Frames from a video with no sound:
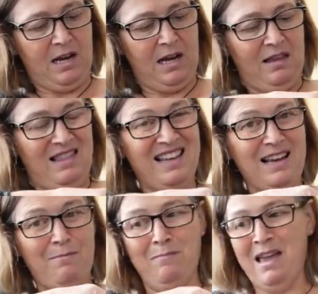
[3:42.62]
I think
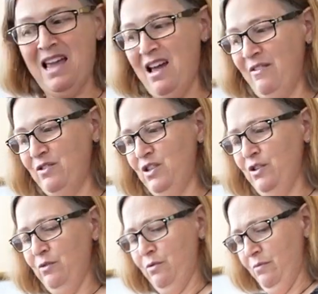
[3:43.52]
I may have
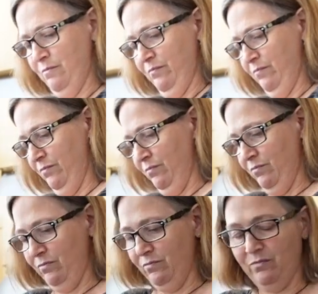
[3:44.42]
to
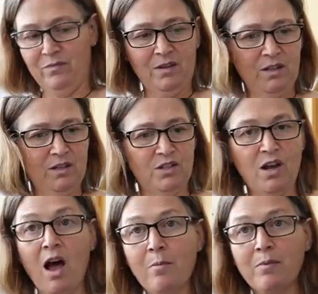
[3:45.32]

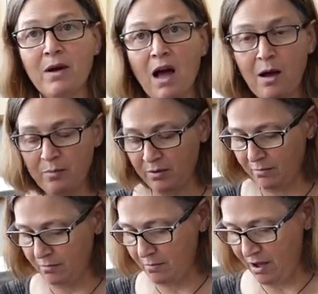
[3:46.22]
top up
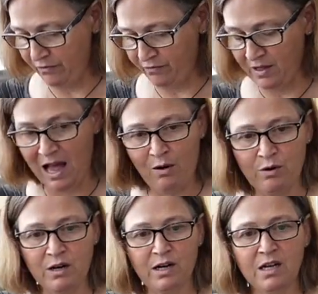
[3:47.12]
my flour
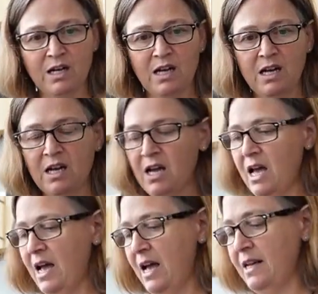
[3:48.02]

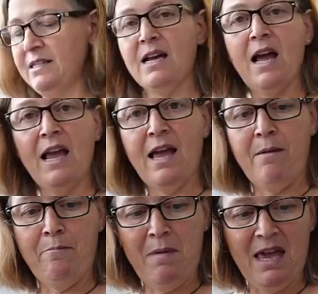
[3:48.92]
as I
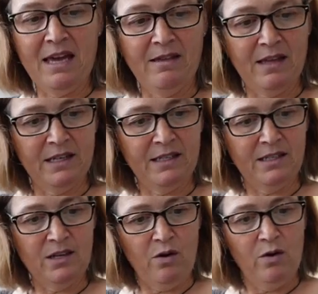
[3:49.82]
am making this.
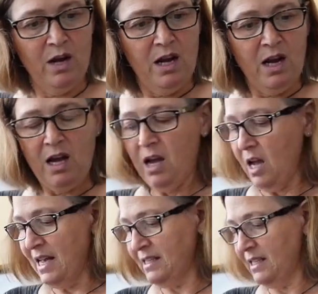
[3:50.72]
So,
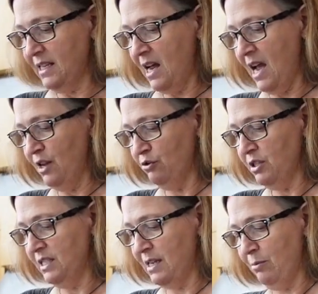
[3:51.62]
as I said, I
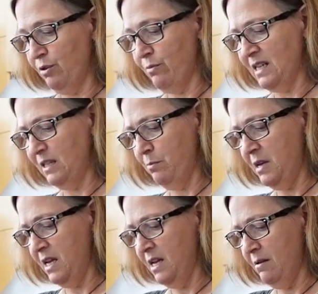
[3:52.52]
usually double the
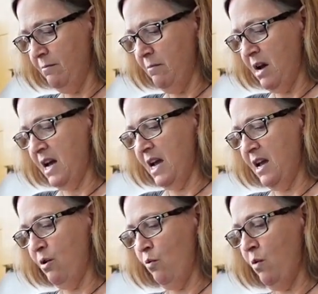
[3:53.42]
recipe.
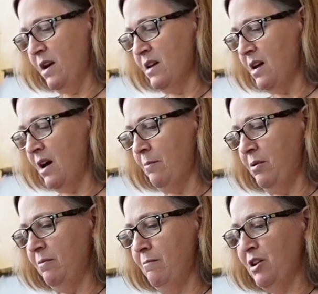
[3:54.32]
My 1 cup
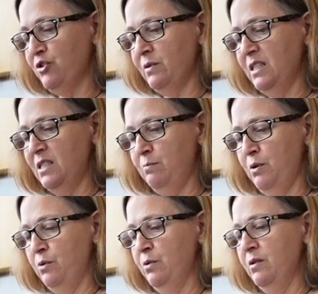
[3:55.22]
measuring
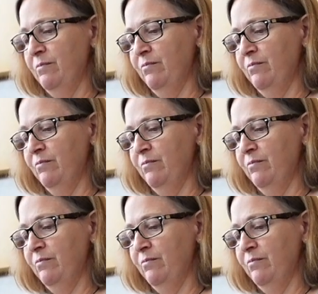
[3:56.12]
spoon